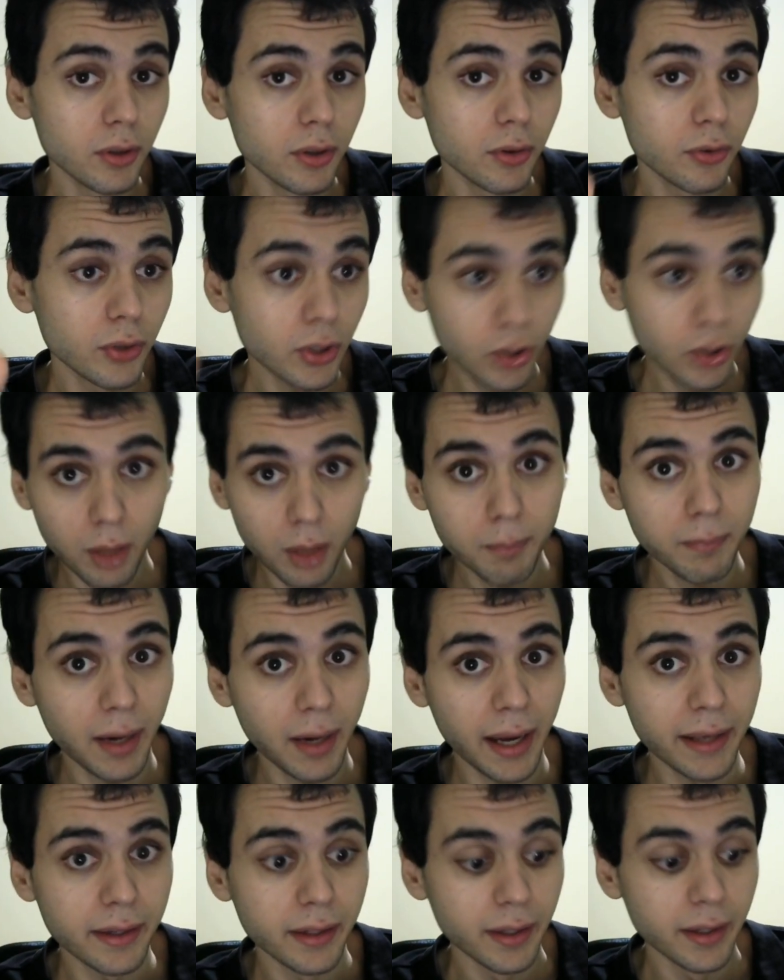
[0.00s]
for the
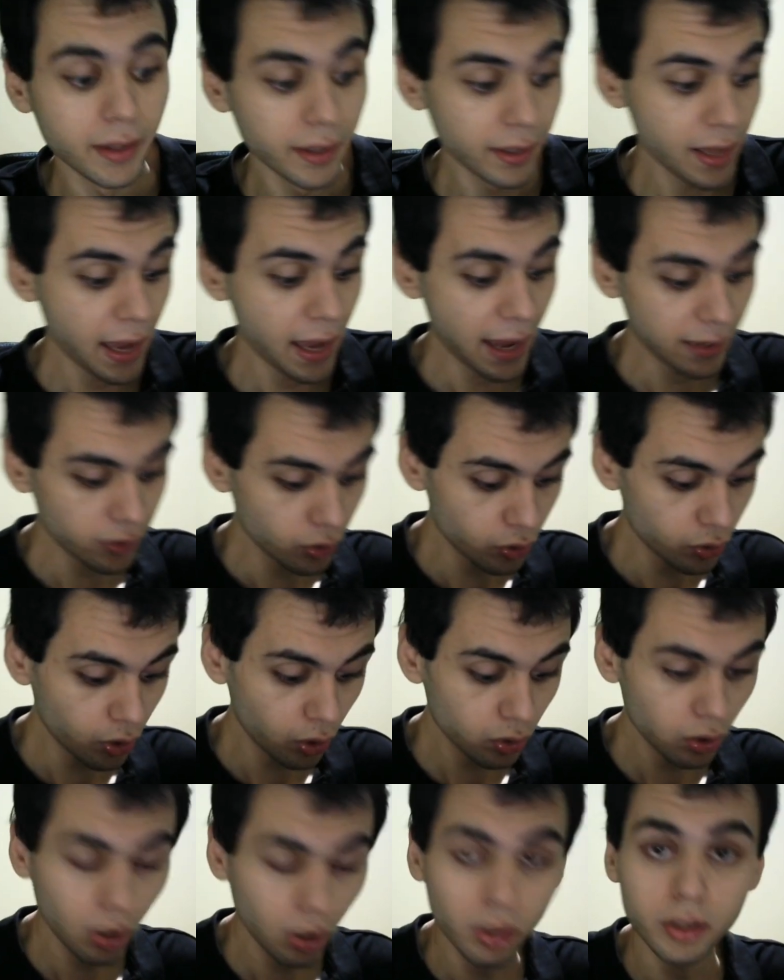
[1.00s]
Combine, and you're no
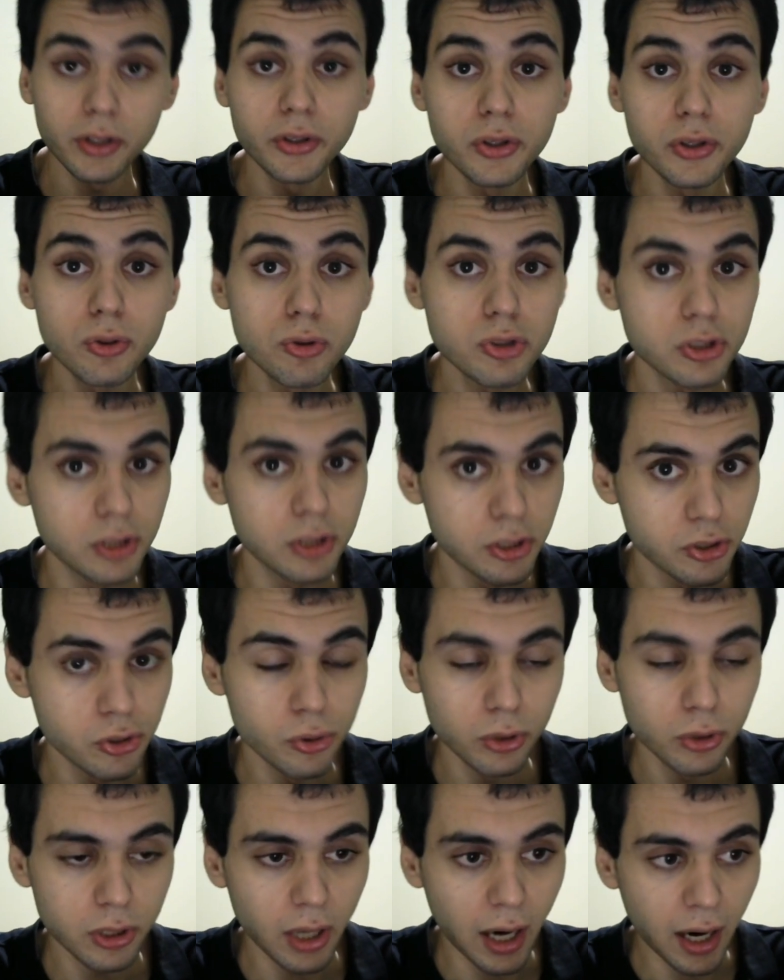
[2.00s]
longer useless.
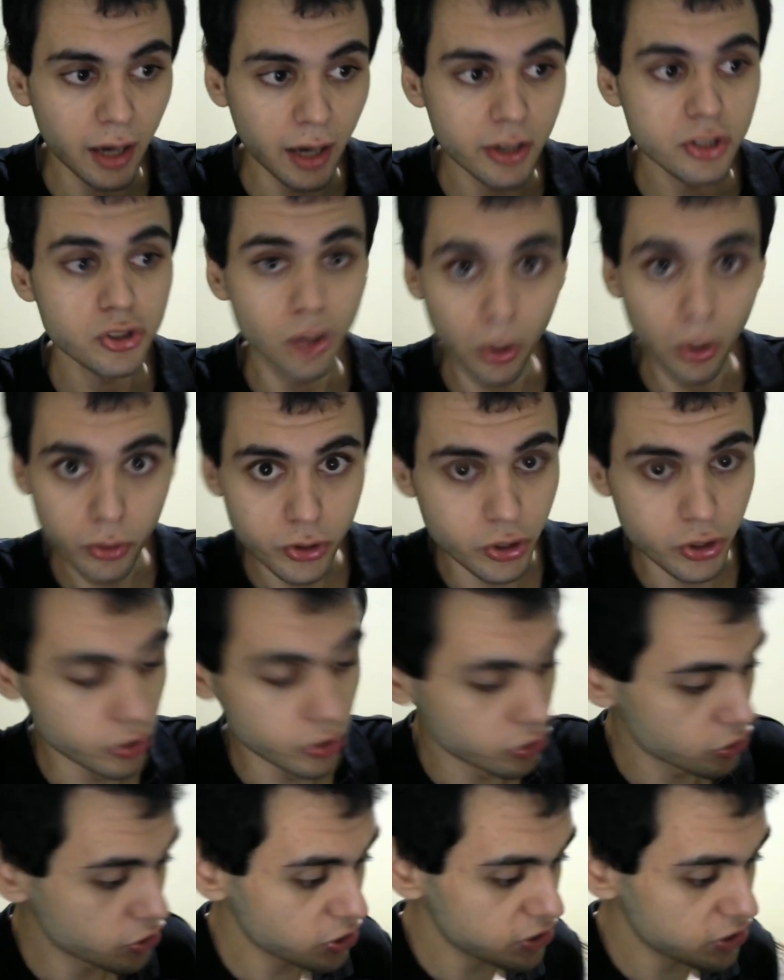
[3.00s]
You are
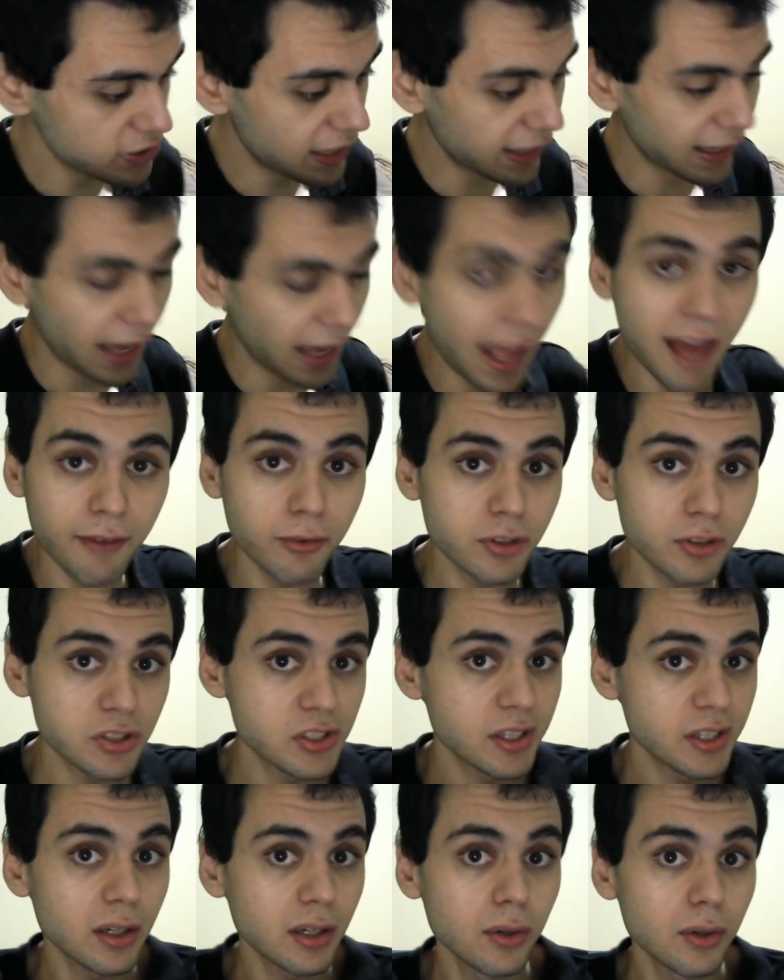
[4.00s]
soldiers, just like every
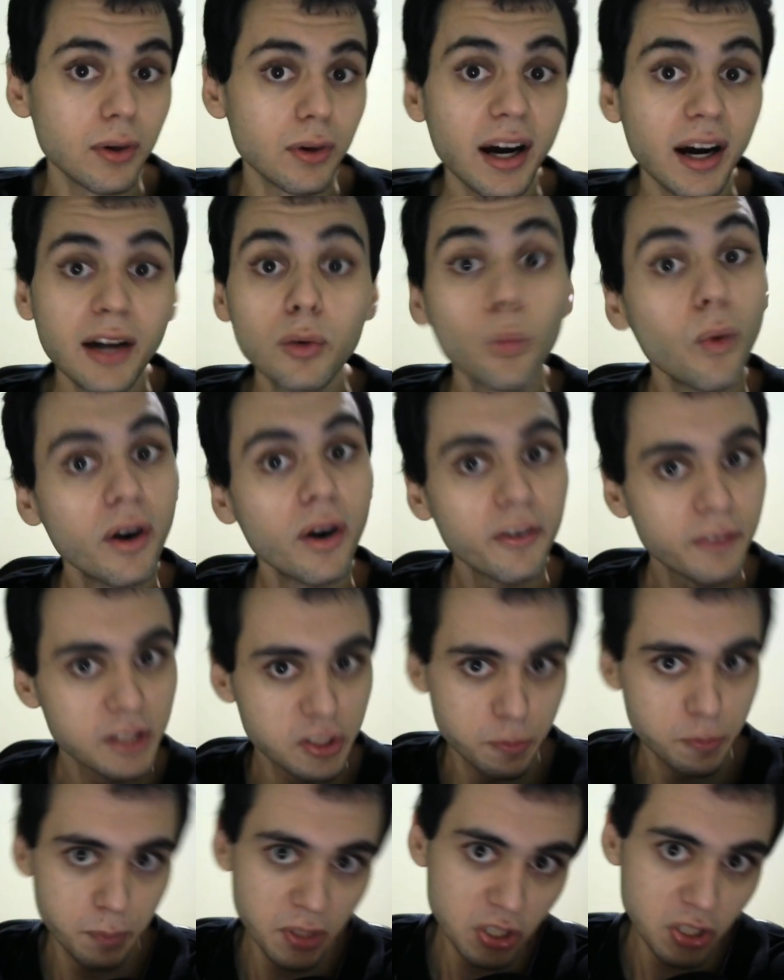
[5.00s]
single unworthy
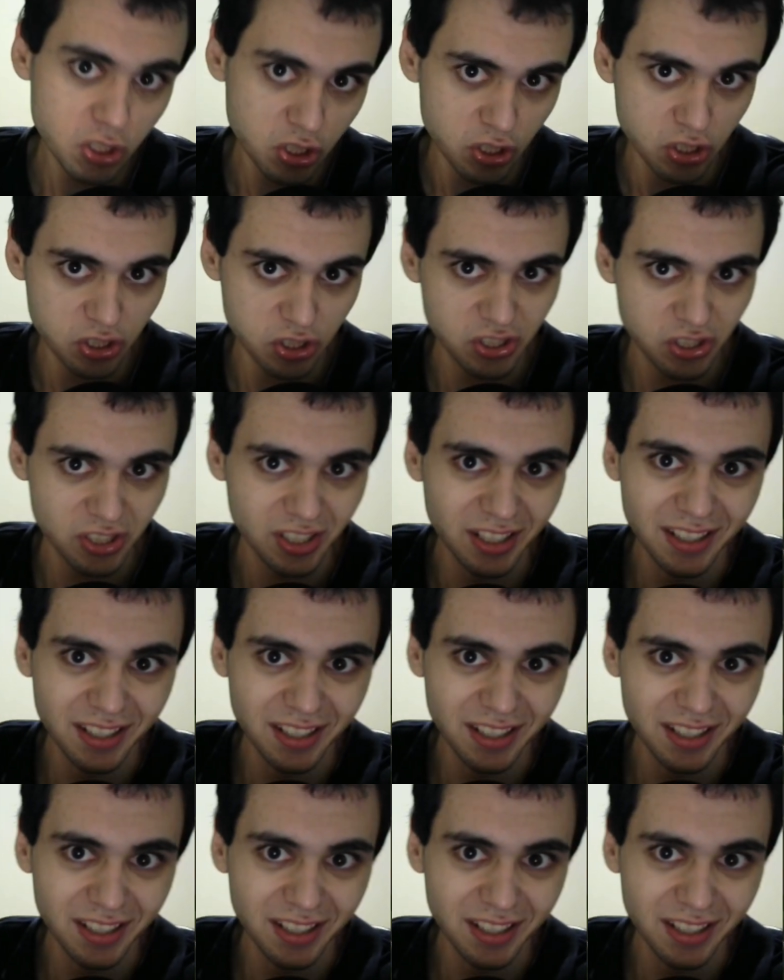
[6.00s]
species,